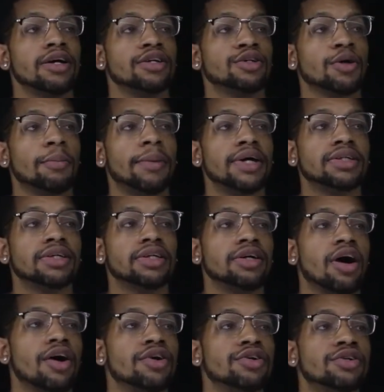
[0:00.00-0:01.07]
So
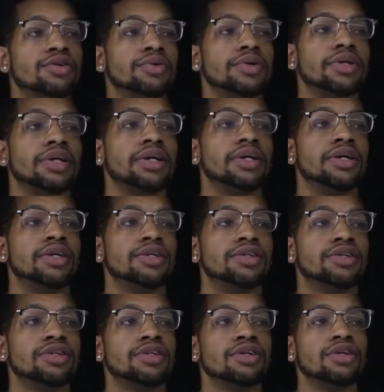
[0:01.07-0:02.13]
basically all you're doing
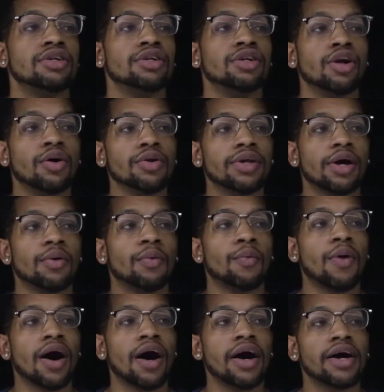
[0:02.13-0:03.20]
is know that
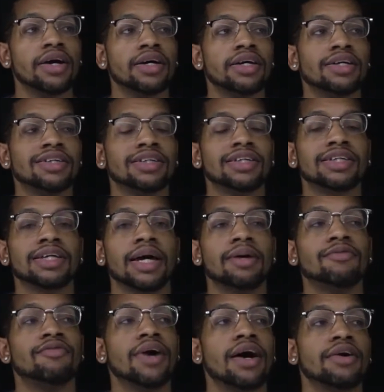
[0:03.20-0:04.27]
y is the
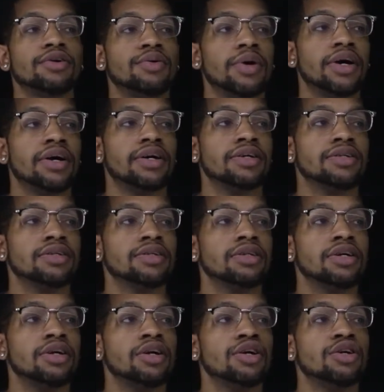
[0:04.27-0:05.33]
same value as
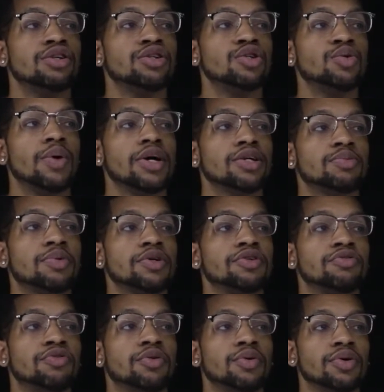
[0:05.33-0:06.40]
2x
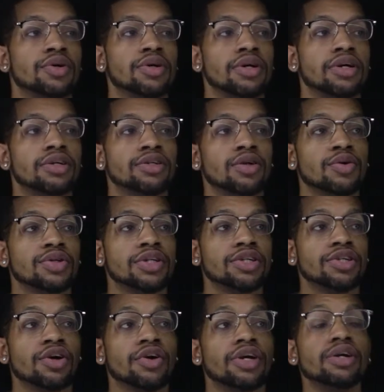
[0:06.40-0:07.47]
plus 4. And so since
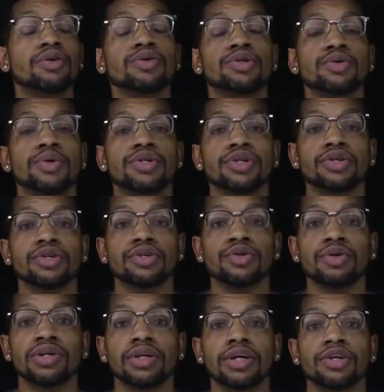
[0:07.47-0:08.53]
they're equal to each other,
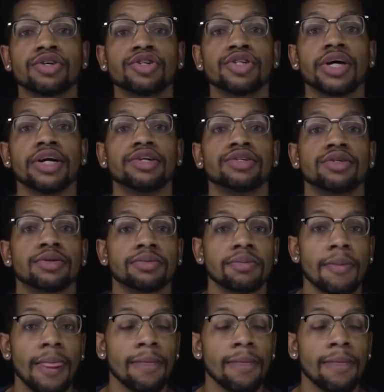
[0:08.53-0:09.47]
you can interchange them.